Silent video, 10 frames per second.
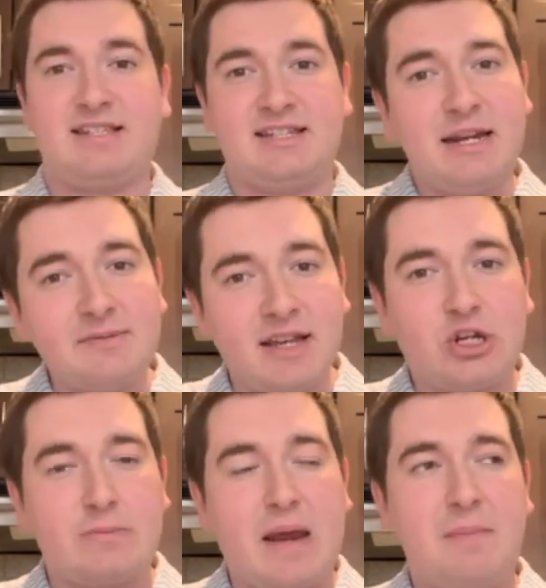seems like
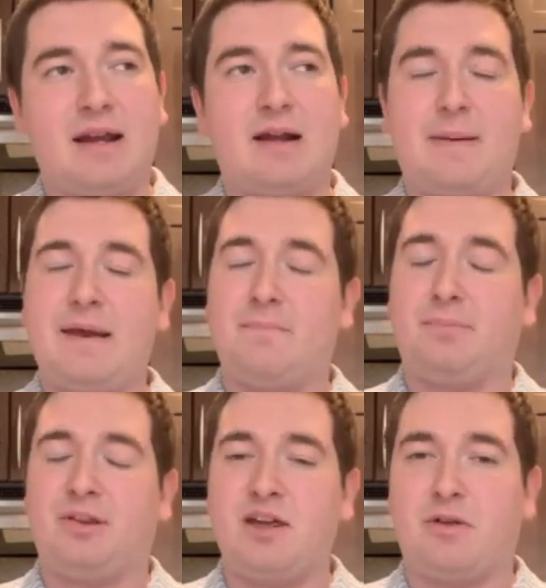you're maybe going to be
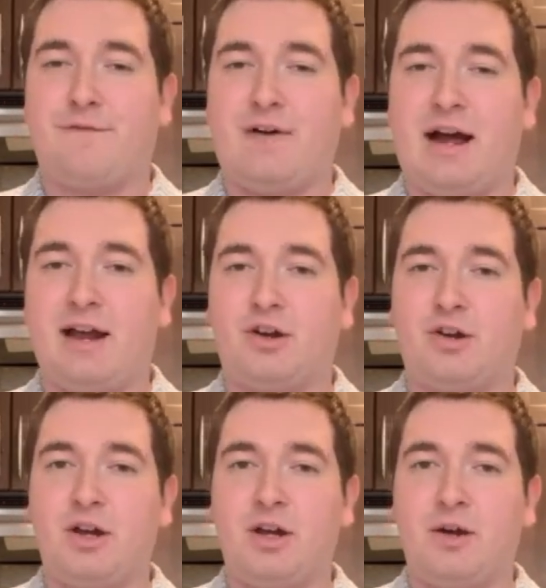playing with
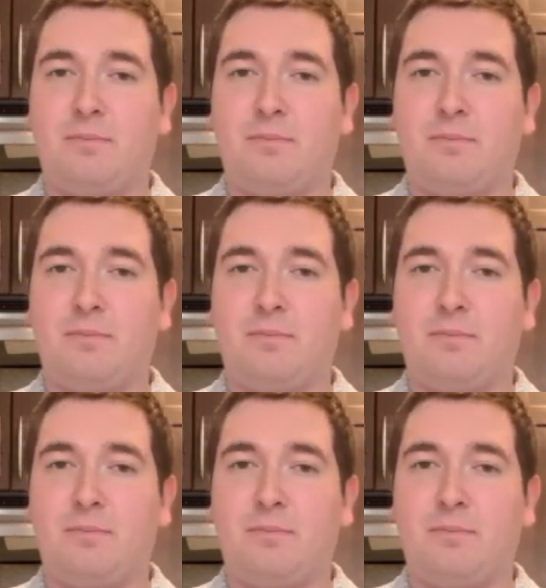fire,